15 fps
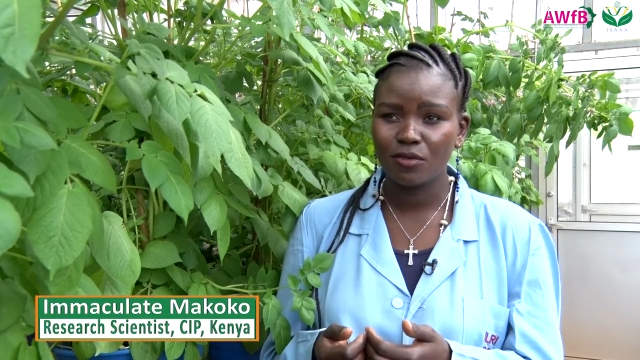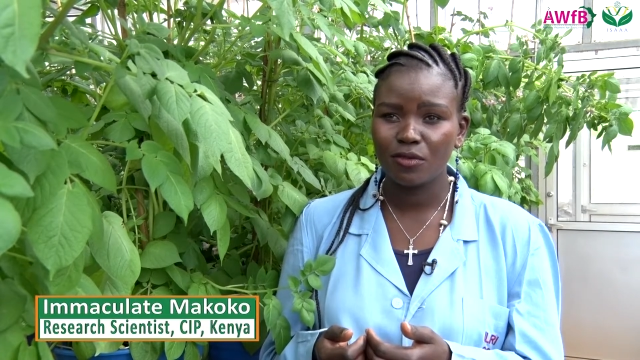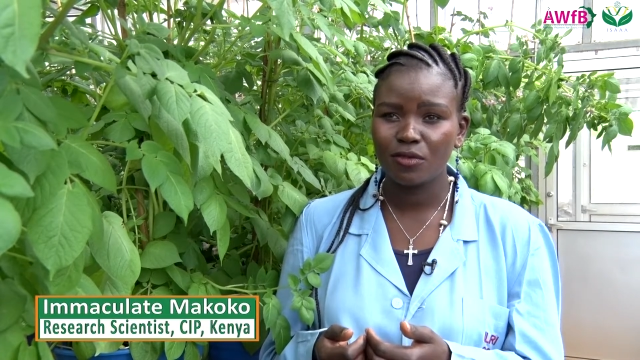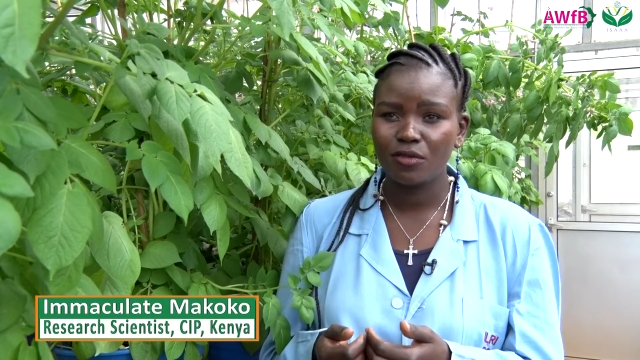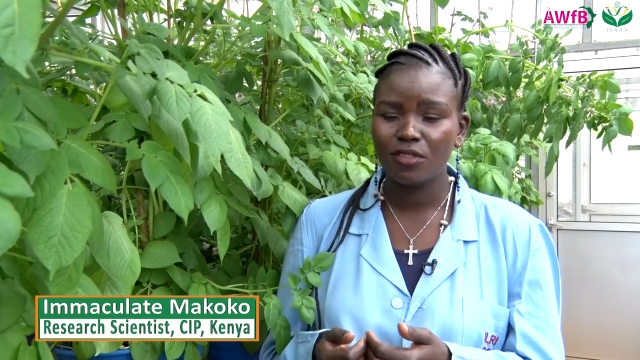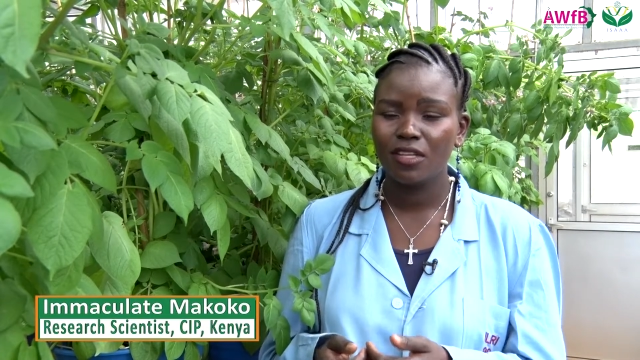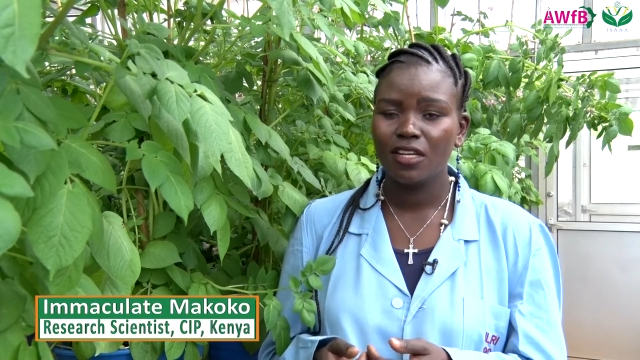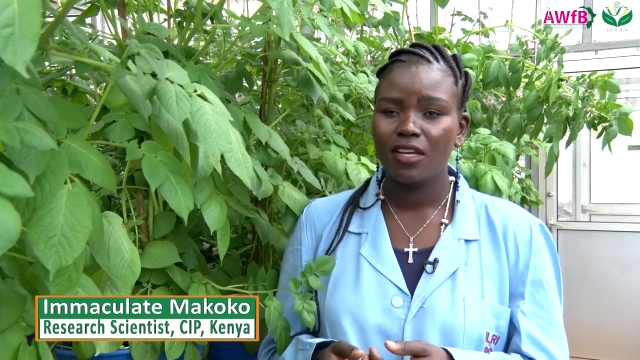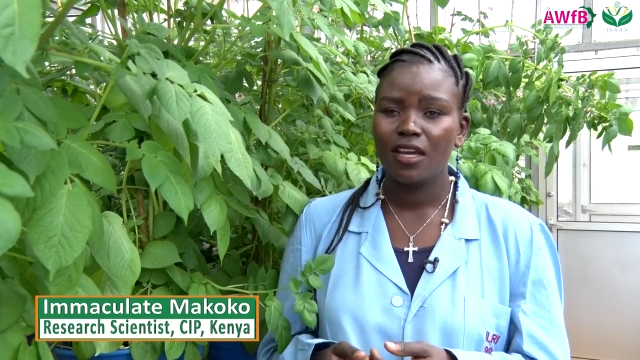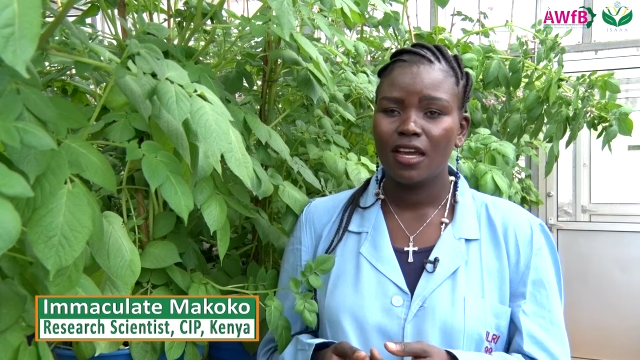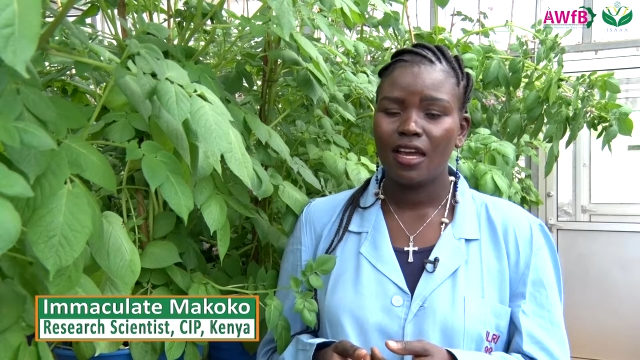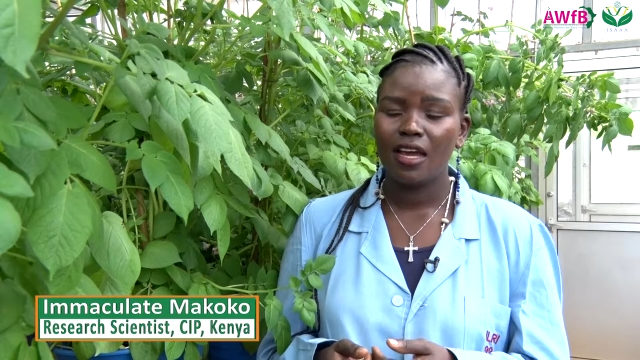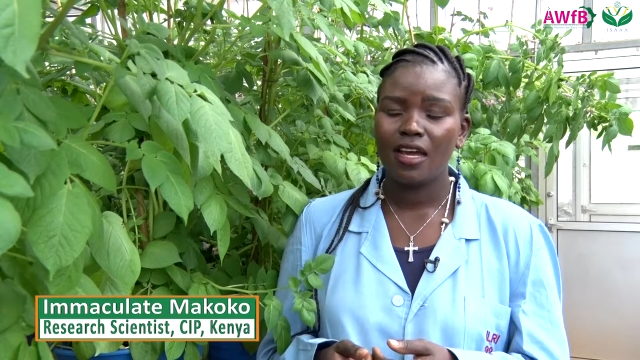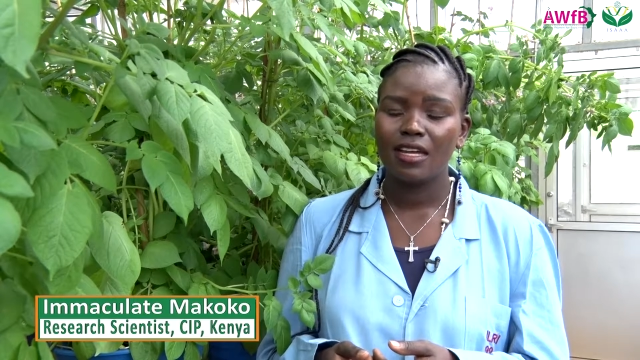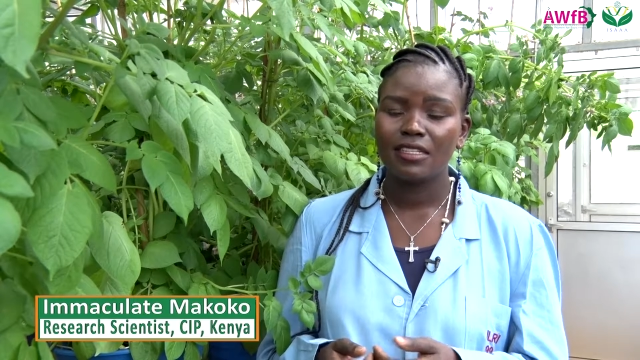on,
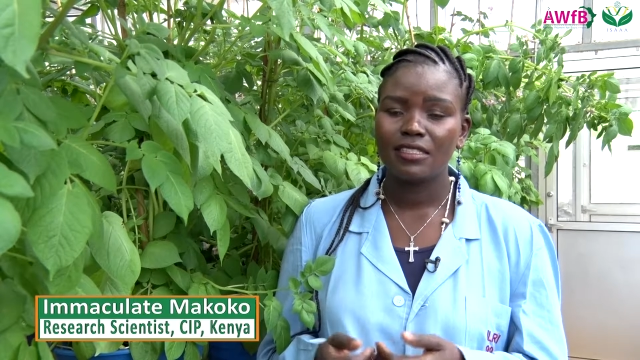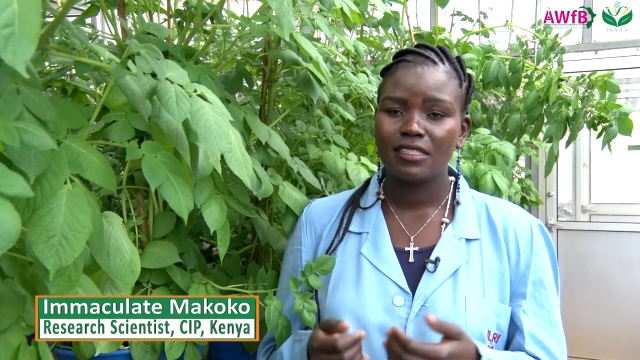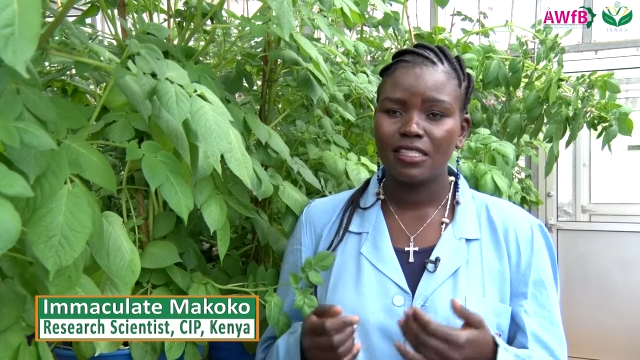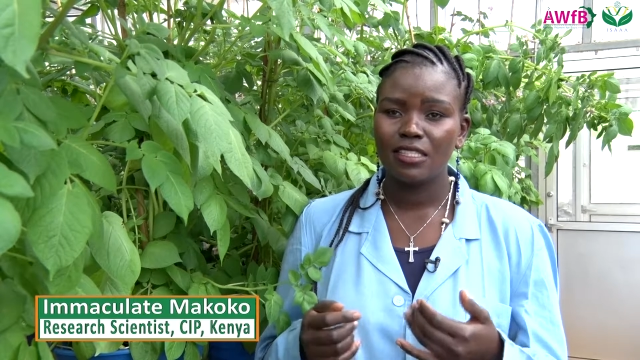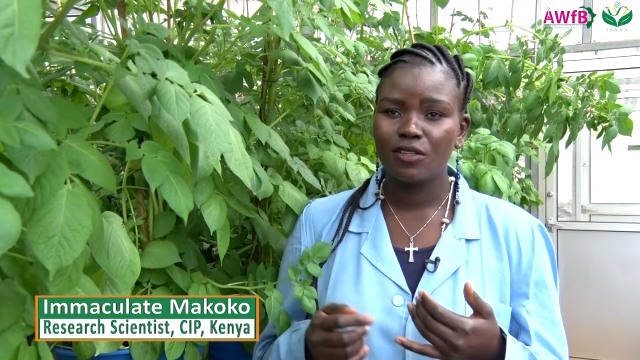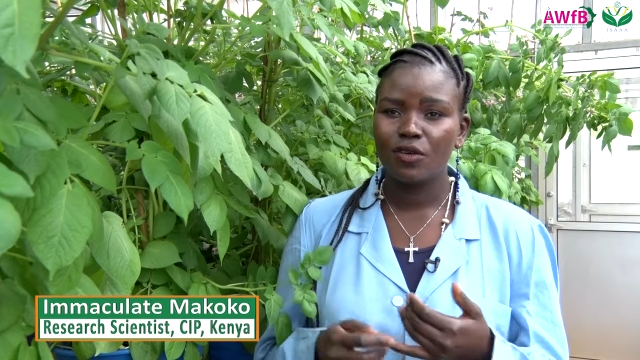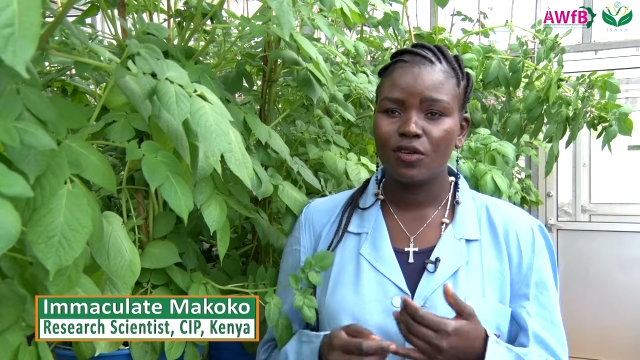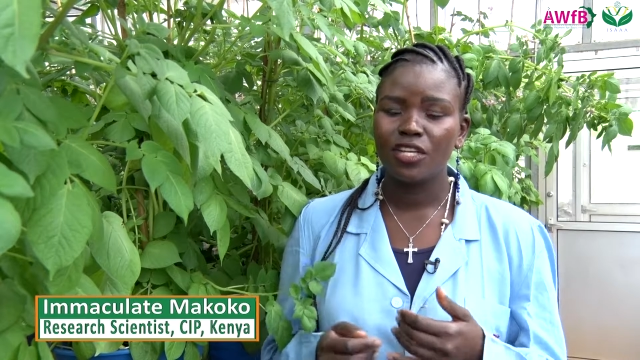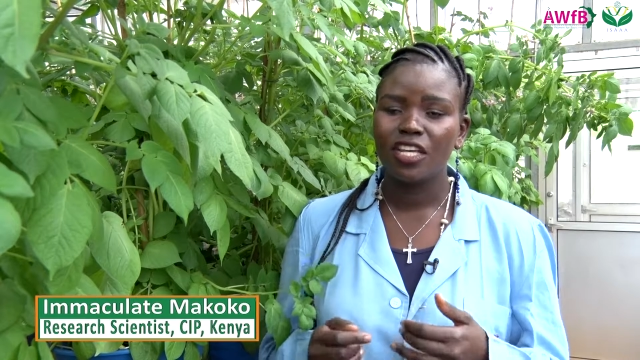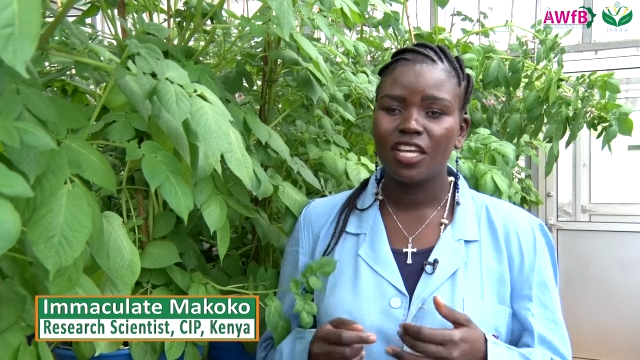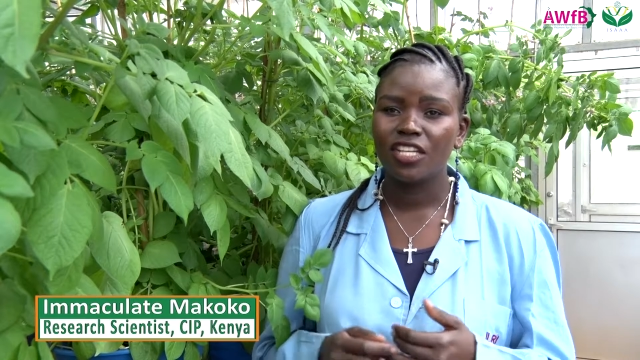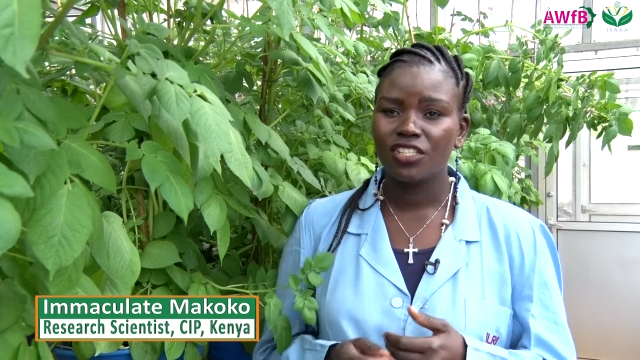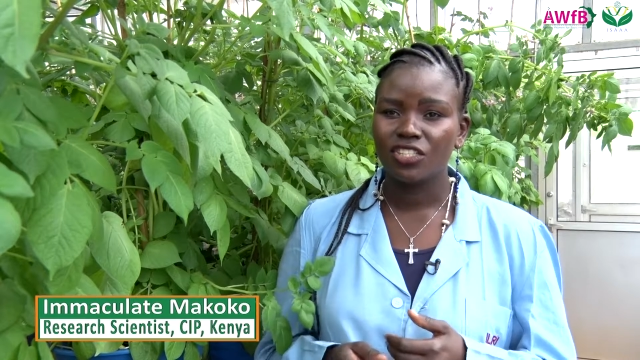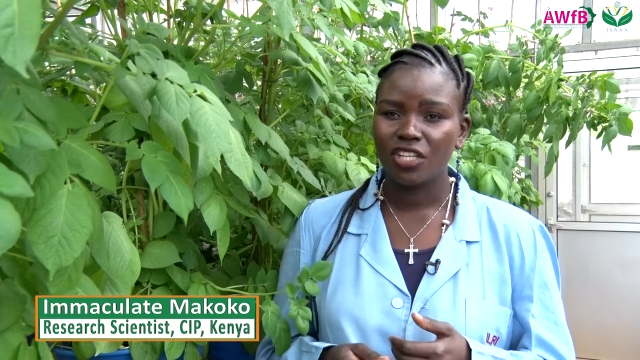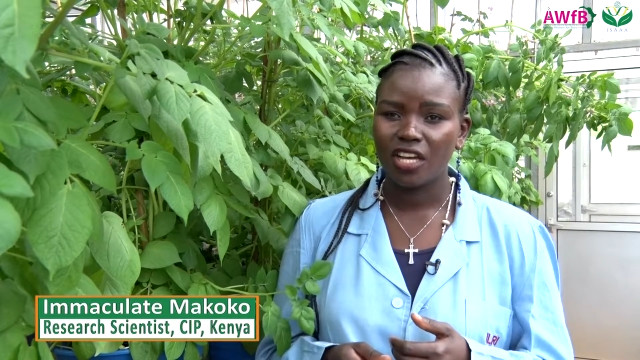Tigoni
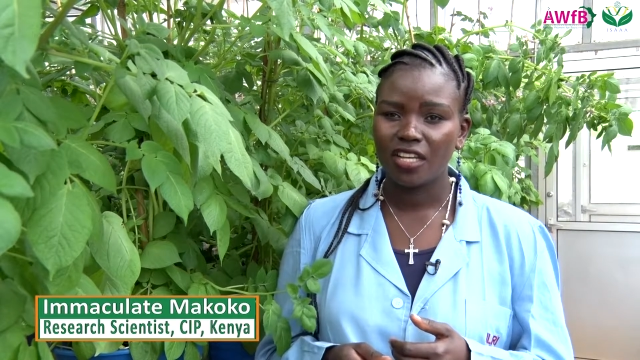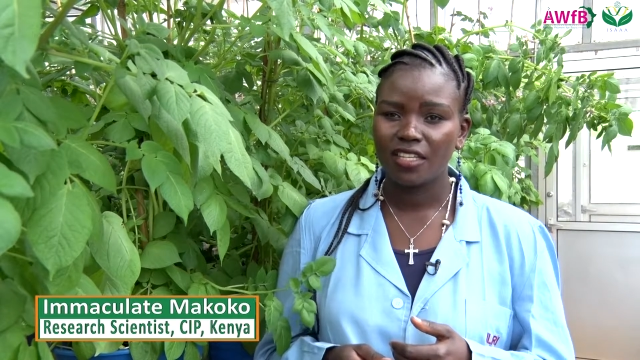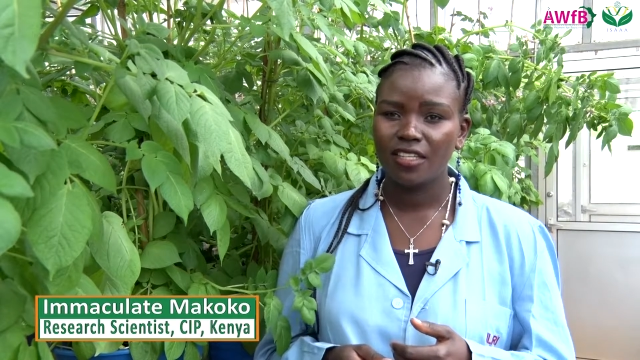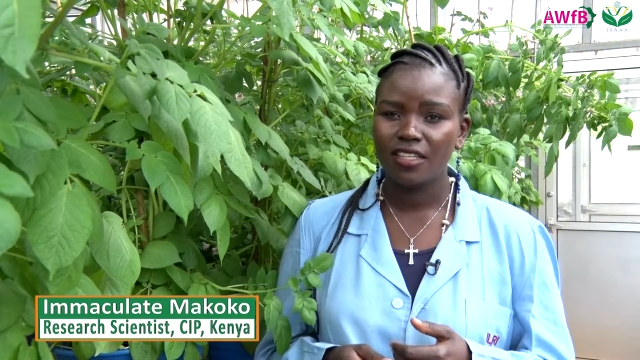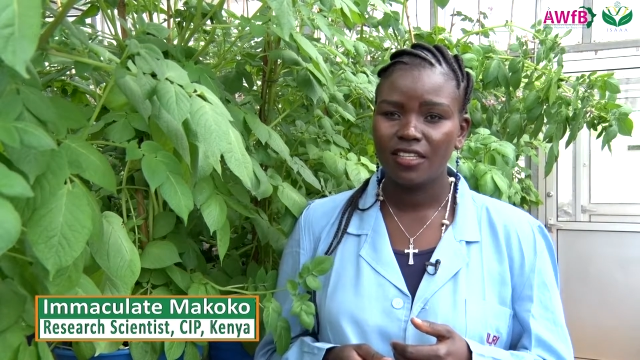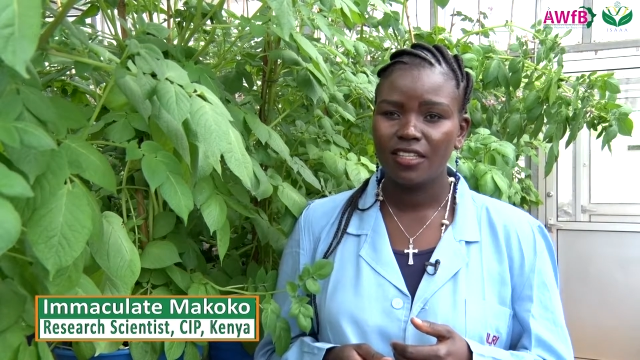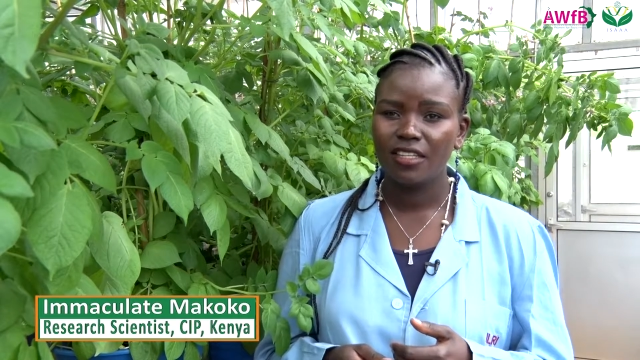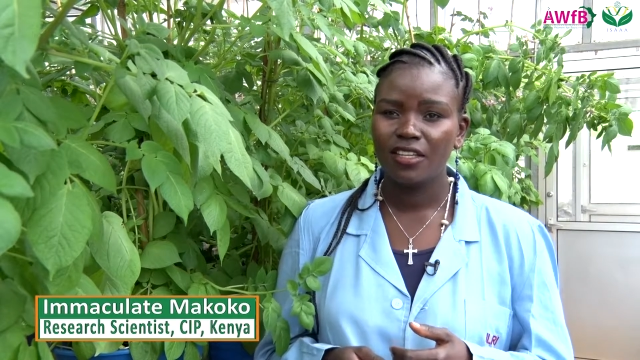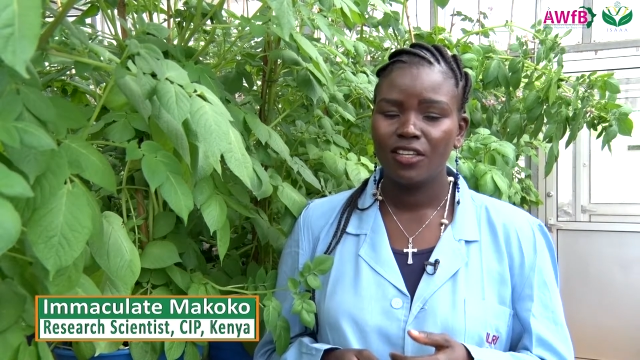and Shangi.